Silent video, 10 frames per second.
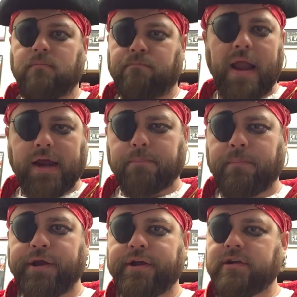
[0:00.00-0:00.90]

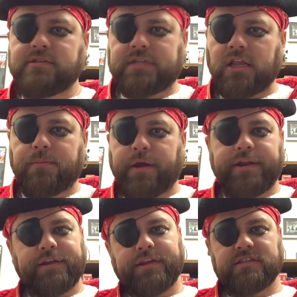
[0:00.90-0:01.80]
Blackbeard
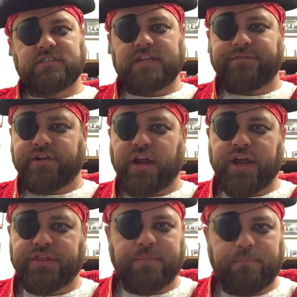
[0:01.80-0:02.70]
celebrated his
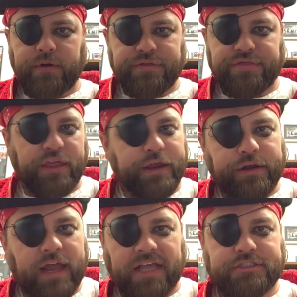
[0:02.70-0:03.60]
79th birthday
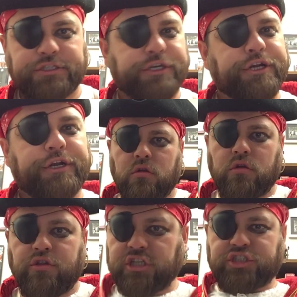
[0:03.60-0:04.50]
last year.
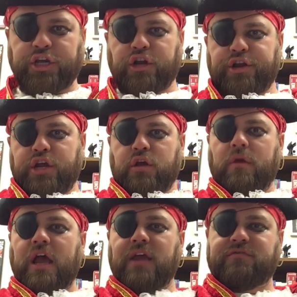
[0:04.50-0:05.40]
This year he
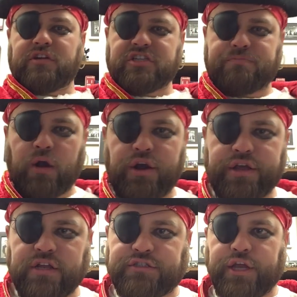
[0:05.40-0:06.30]
arrived at his party
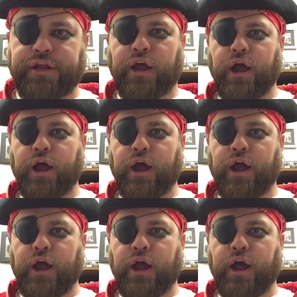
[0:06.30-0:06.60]
and said,